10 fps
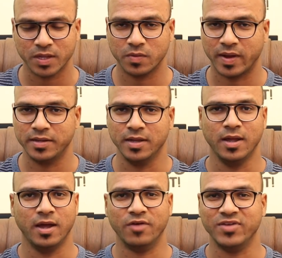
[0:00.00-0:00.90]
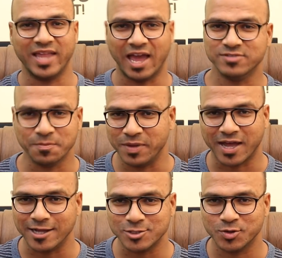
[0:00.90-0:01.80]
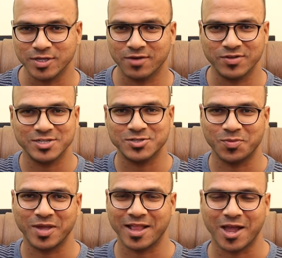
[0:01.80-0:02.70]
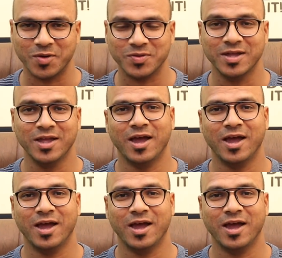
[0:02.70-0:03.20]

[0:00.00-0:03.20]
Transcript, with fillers: Right? We can have some Pikachu here which is roaming around.